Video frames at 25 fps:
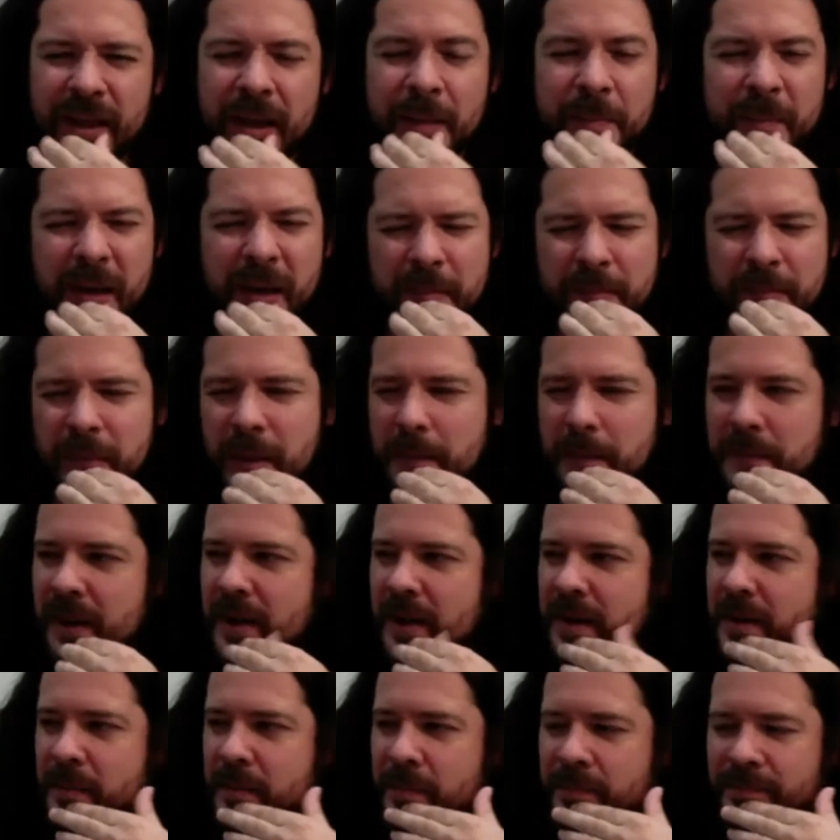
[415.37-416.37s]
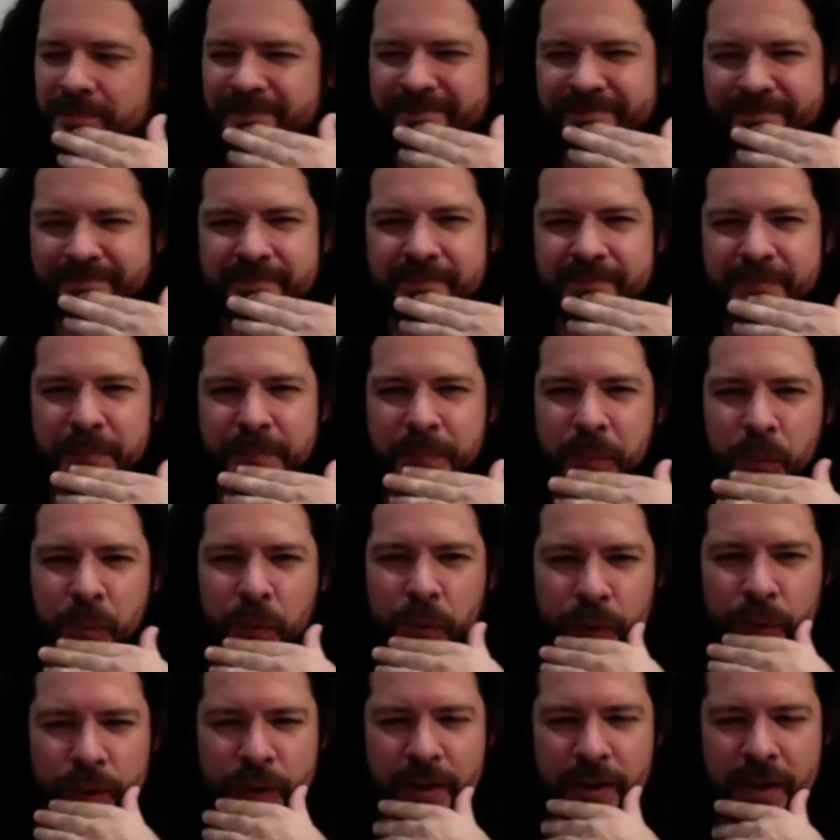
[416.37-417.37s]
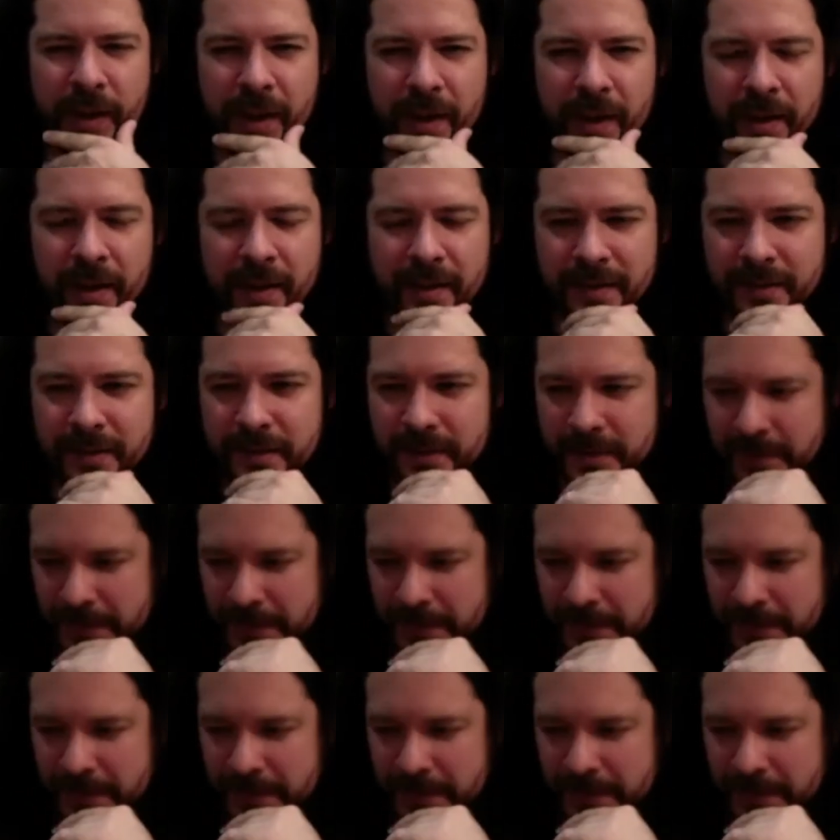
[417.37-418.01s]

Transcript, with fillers: I'm, I'm, I'm kind of bored and